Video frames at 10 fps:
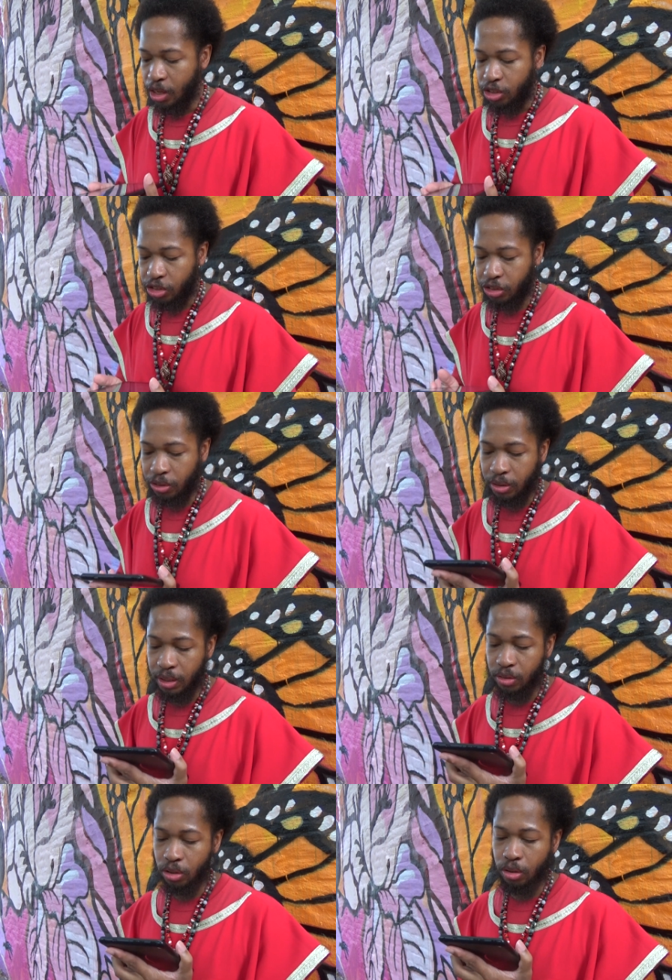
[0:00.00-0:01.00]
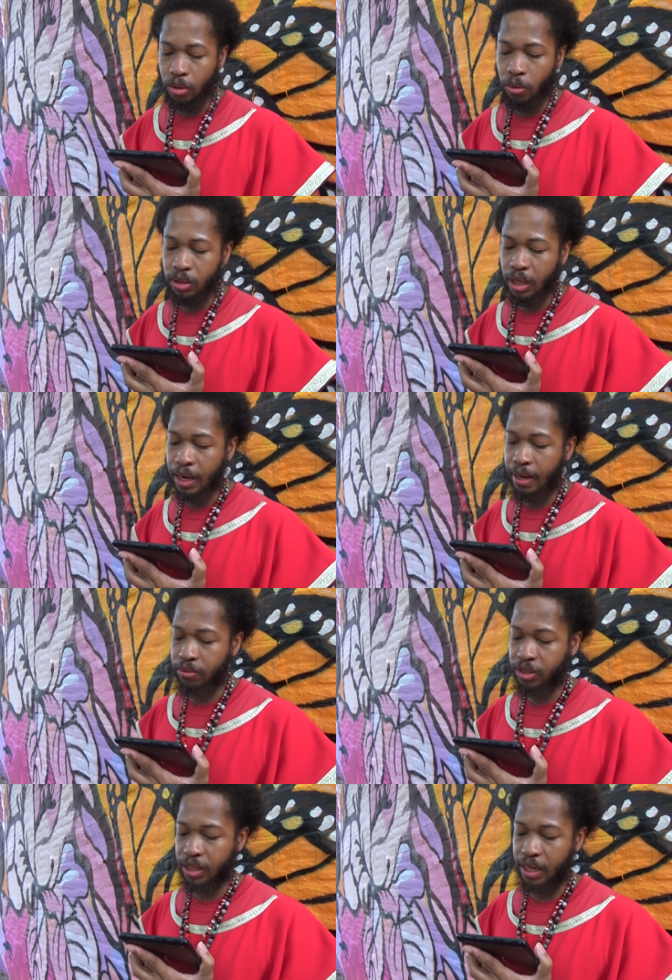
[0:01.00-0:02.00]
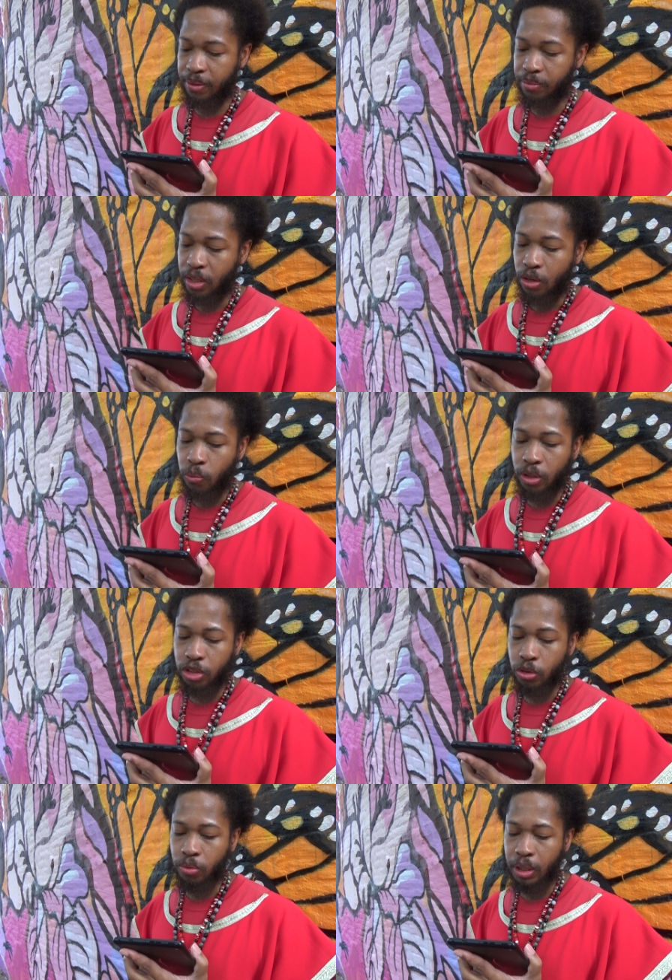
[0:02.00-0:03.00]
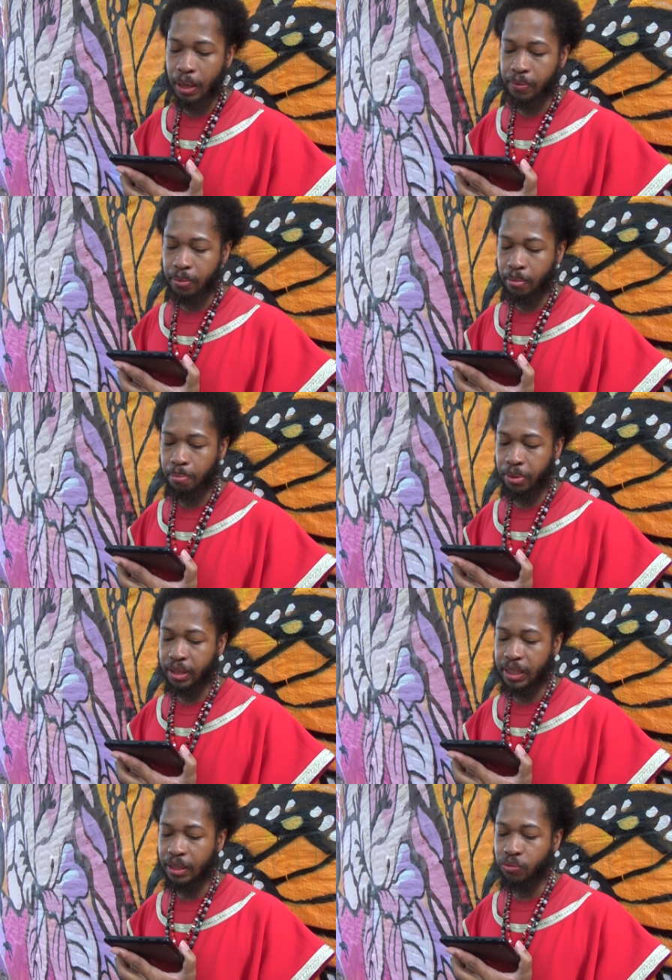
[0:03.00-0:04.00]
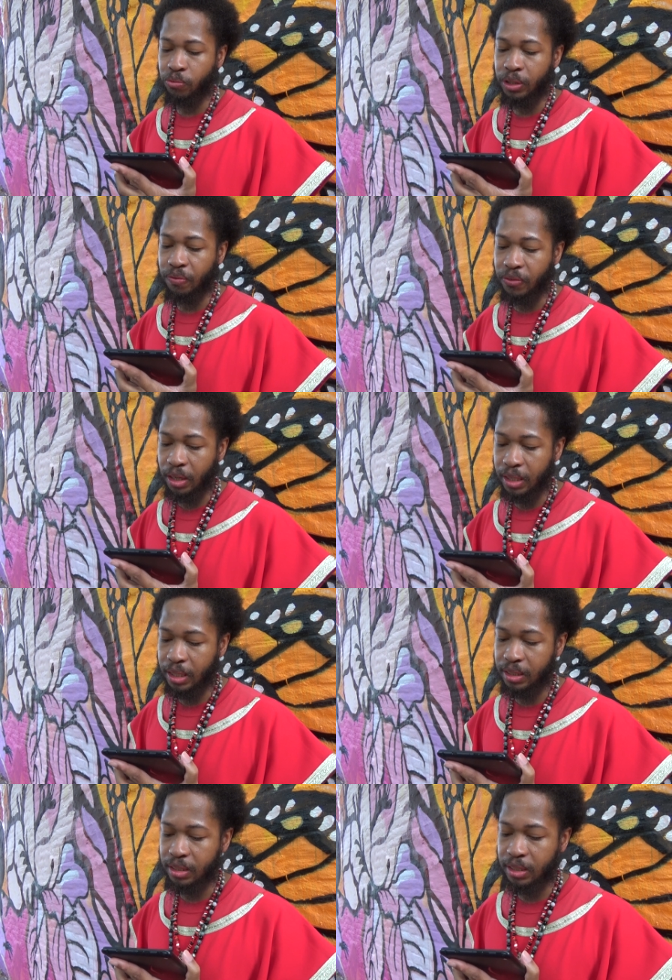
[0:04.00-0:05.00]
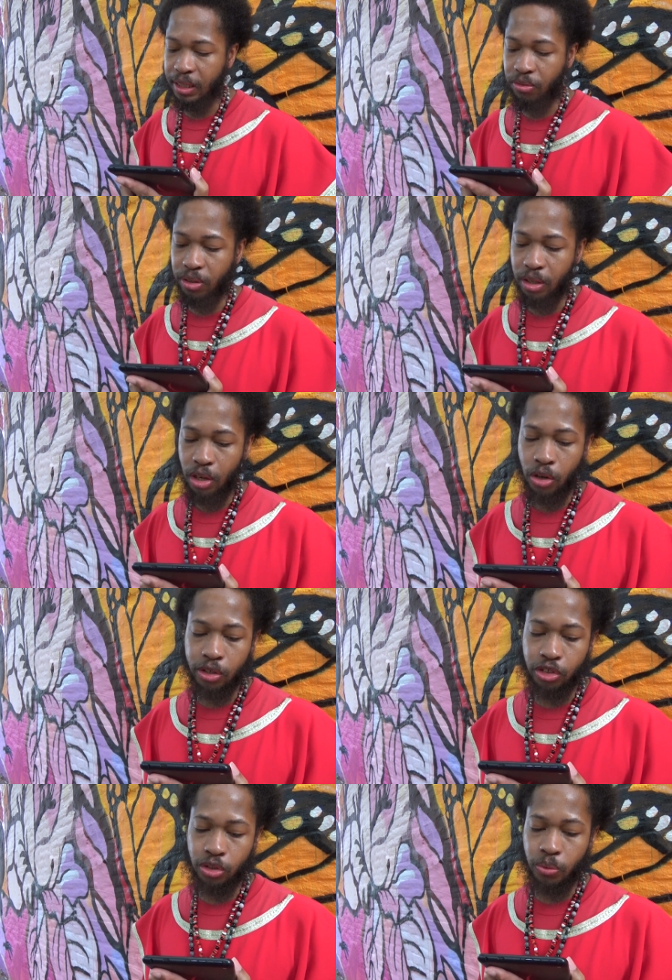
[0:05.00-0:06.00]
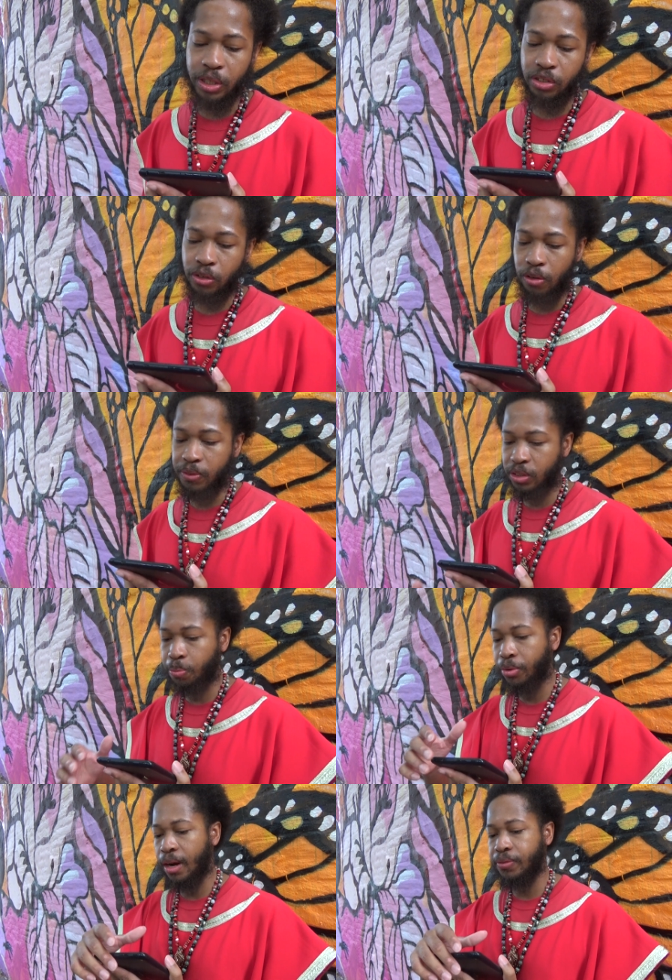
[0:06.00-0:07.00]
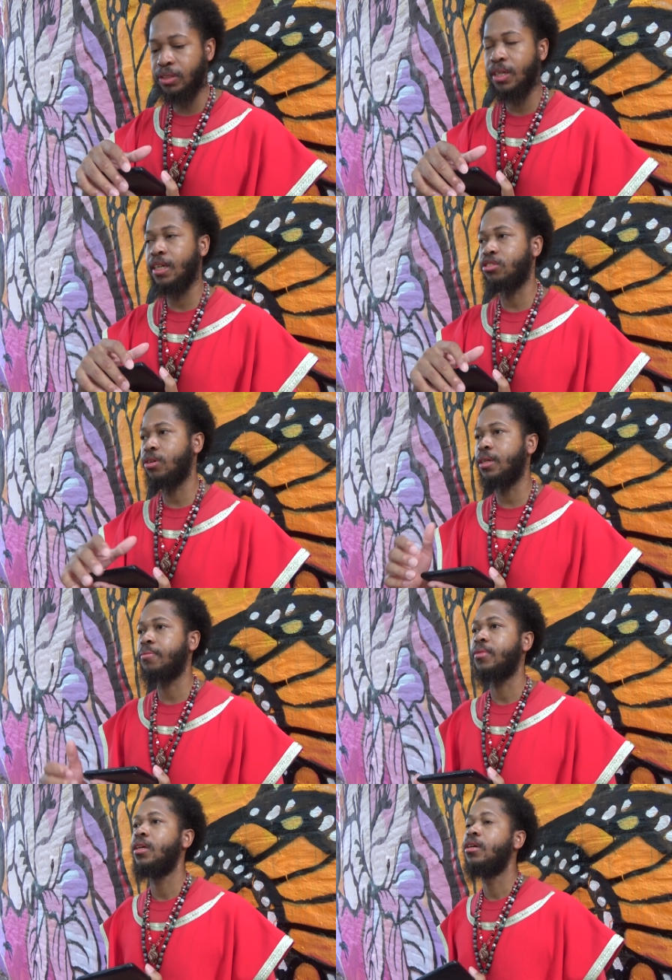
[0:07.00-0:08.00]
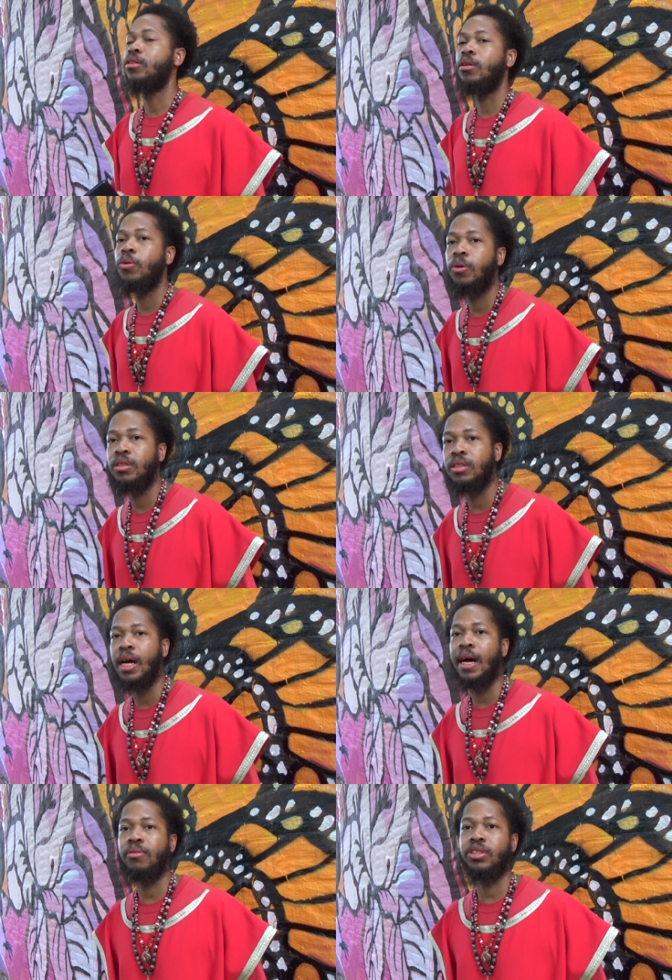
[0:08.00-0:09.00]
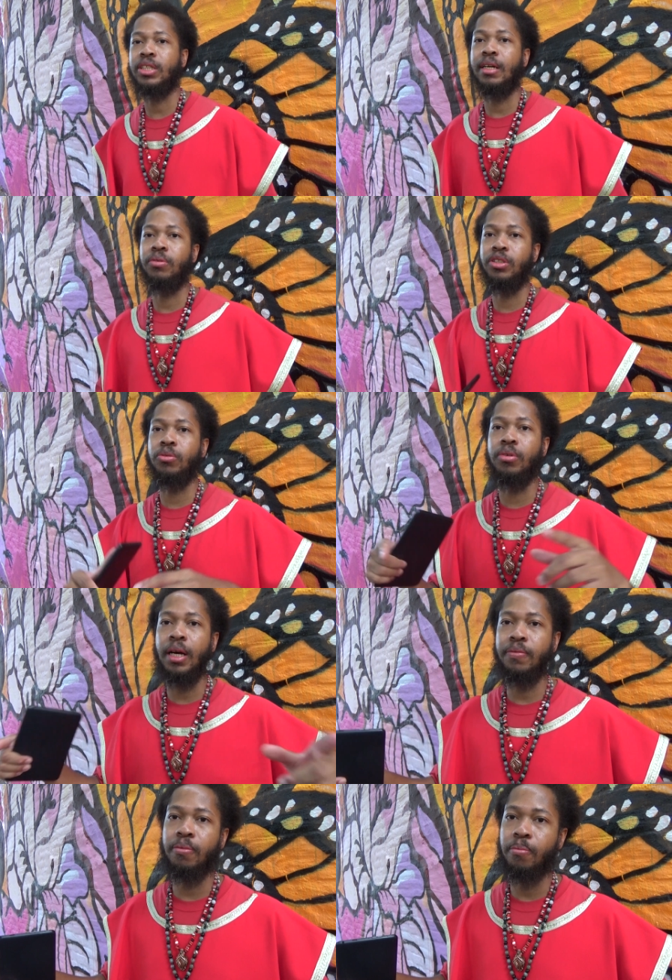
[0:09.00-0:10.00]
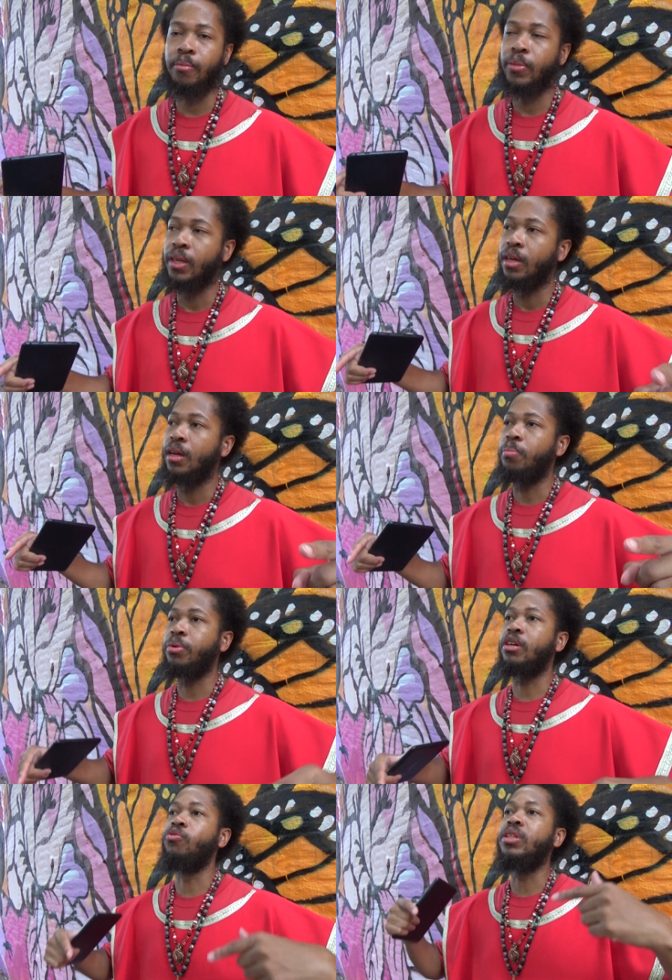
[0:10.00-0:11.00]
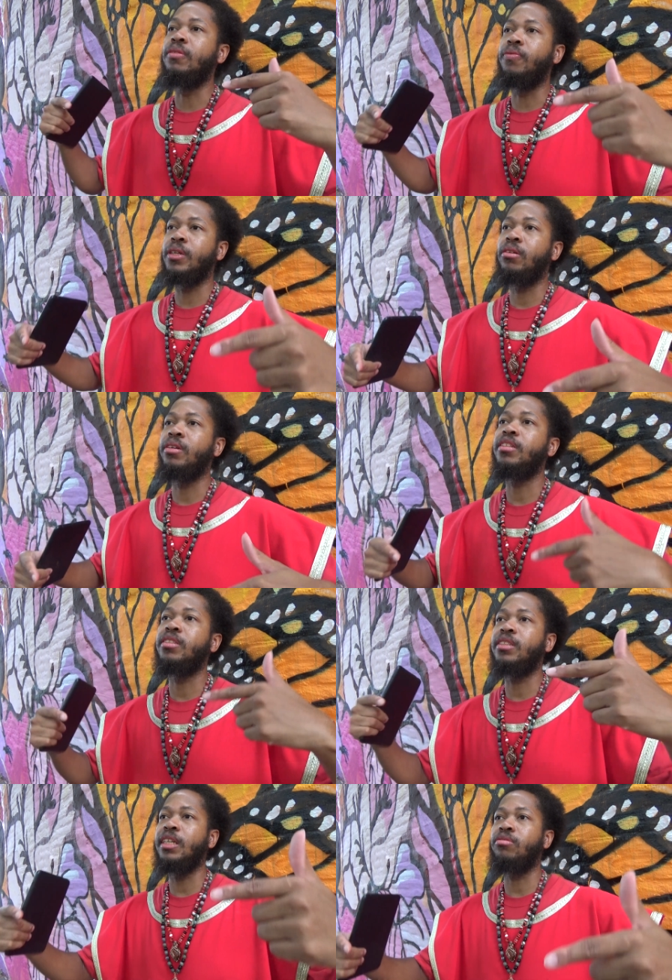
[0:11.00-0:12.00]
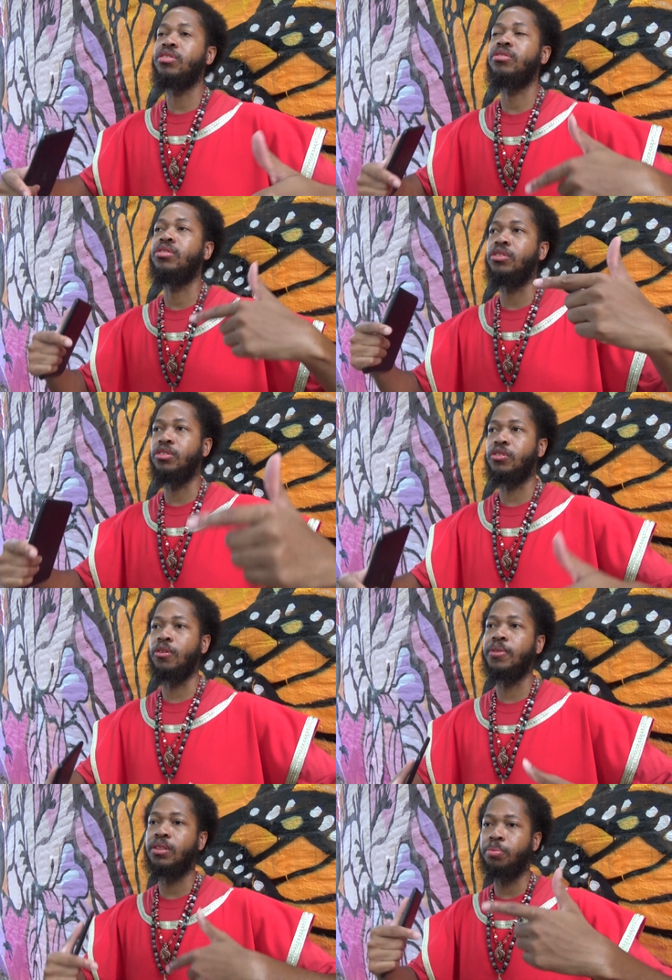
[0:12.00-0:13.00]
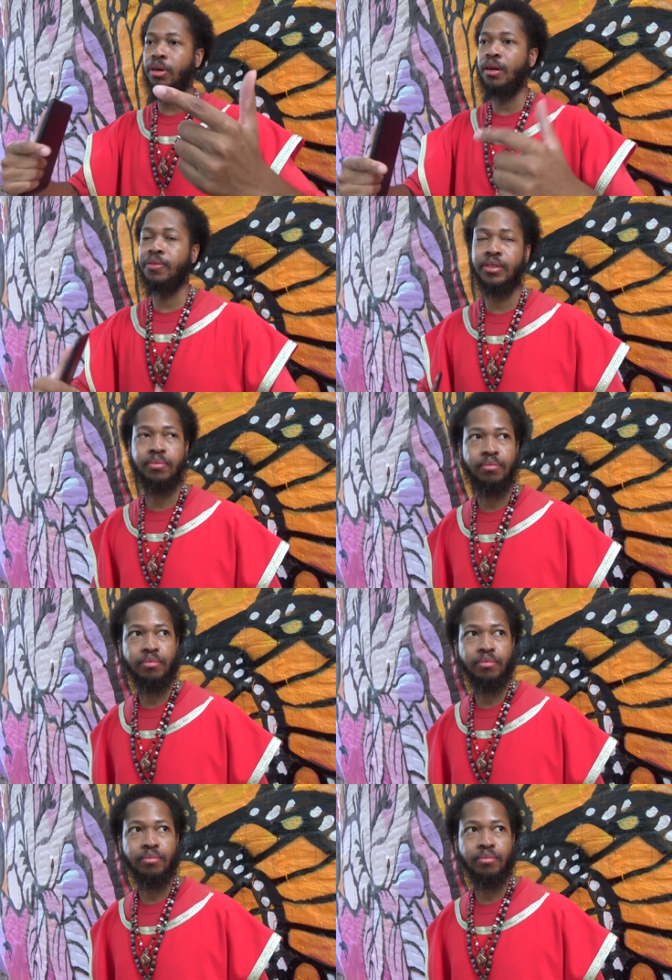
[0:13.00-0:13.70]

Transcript: Surely the Lord Yahweh will do nothing, but he revealeth his secret unto his servants the prophets. Yeah, that's right. The Lord Yahweh Shai would do nothing but reveal his secrets unto the servants the prophets.